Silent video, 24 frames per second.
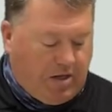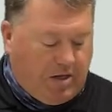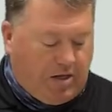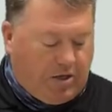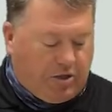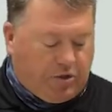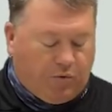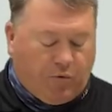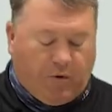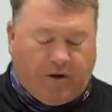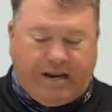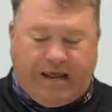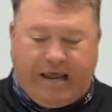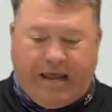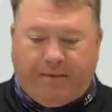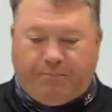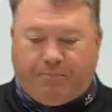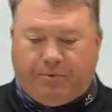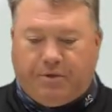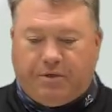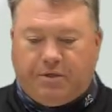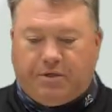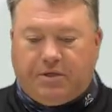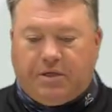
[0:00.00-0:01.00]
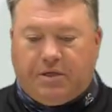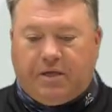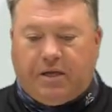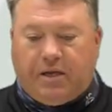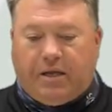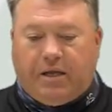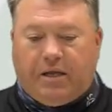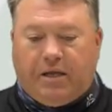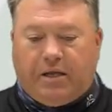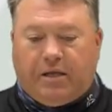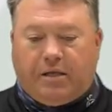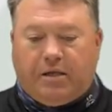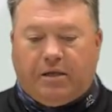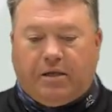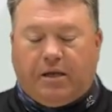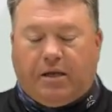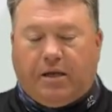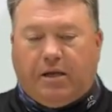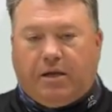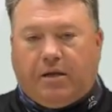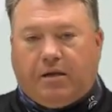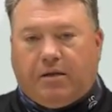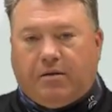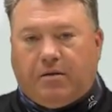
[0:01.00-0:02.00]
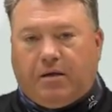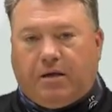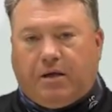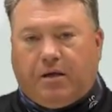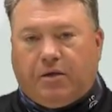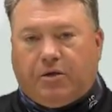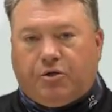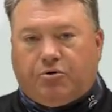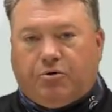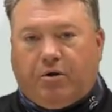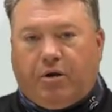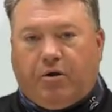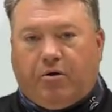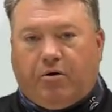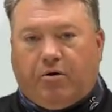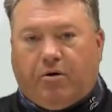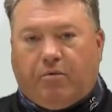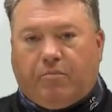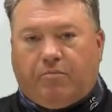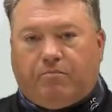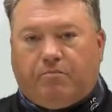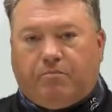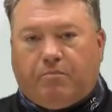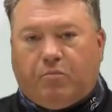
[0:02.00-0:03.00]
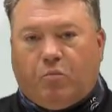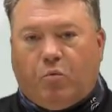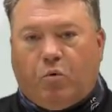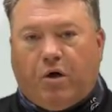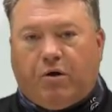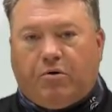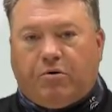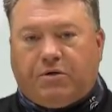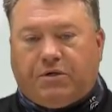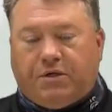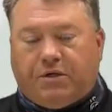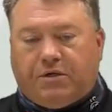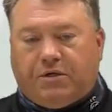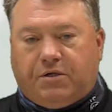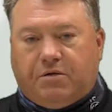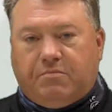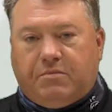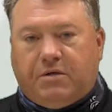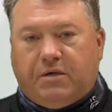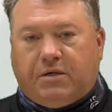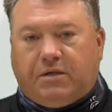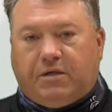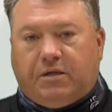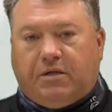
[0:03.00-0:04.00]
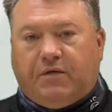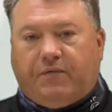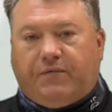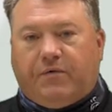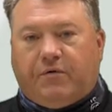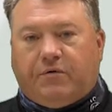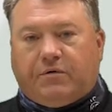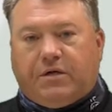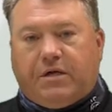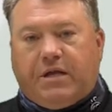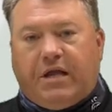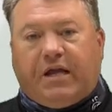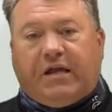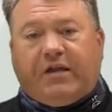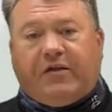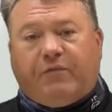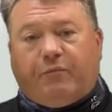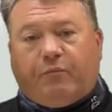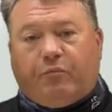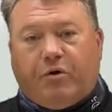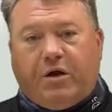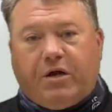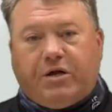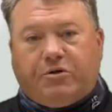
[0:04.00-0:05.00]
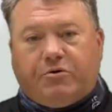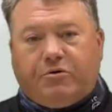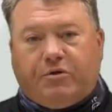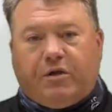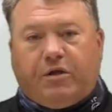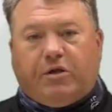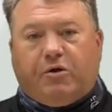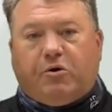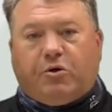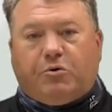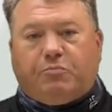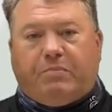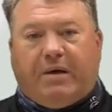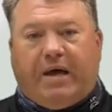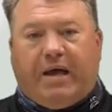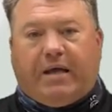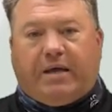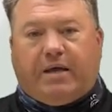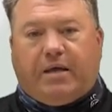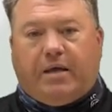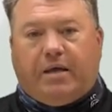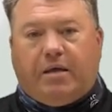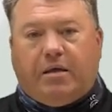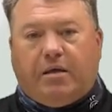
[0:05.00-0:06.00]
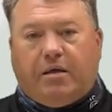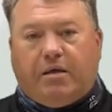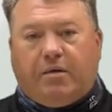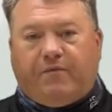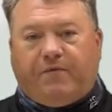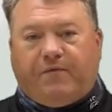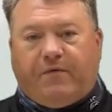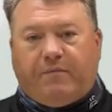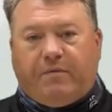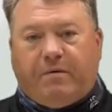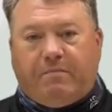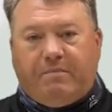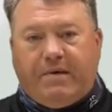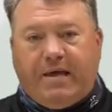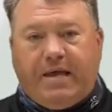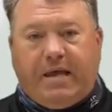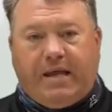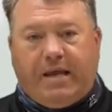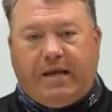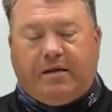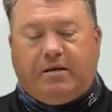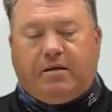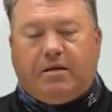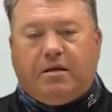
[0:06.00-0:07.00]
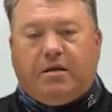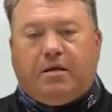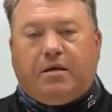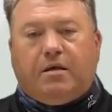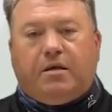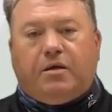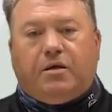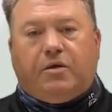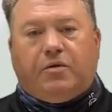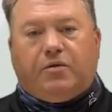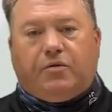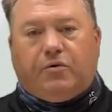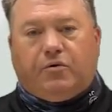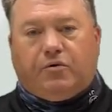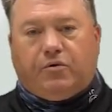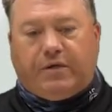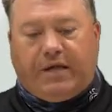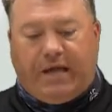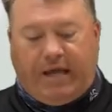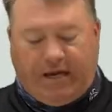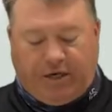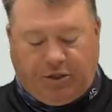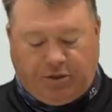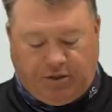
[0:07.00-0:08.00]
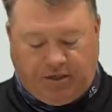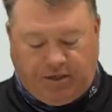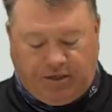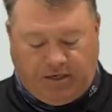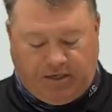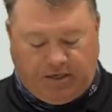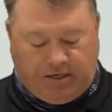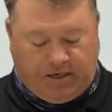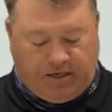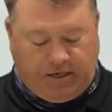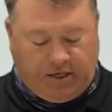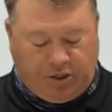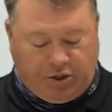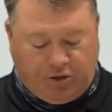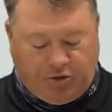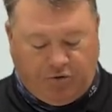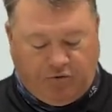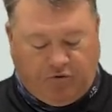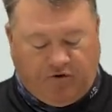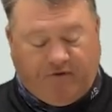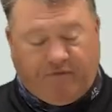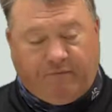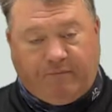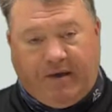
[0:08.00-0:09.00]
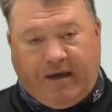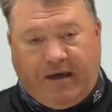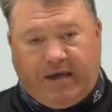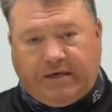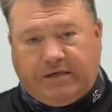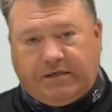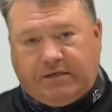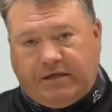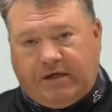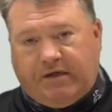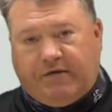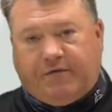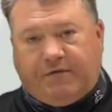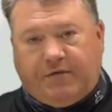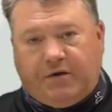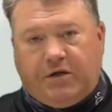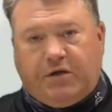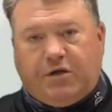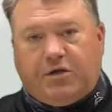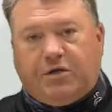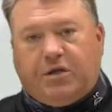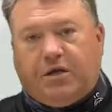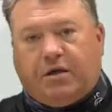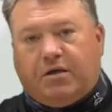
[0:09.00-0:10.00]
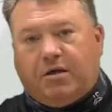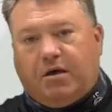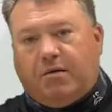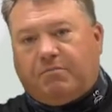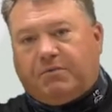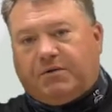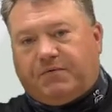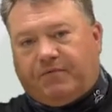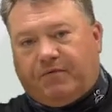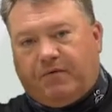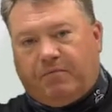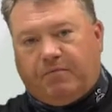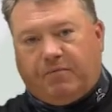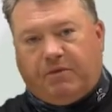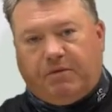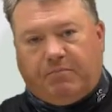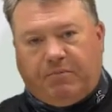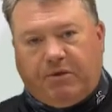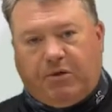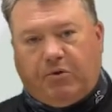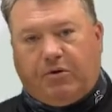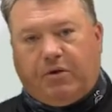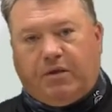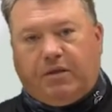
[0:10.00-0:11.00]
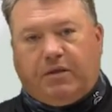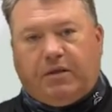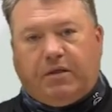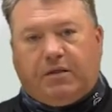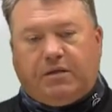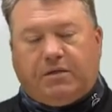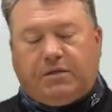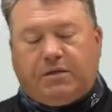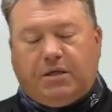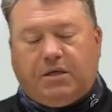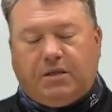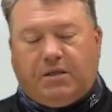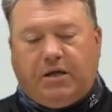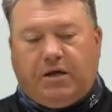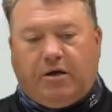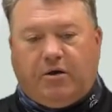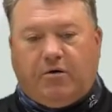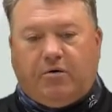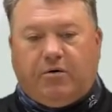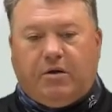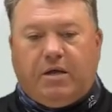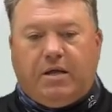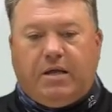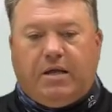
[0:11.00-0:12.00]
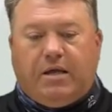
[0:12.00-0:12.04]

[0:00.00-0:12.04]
So what happens in a water system is that if there's a negative pressure that goes back from the main, there's actually an issue of back siphonage that comes from the building that's there.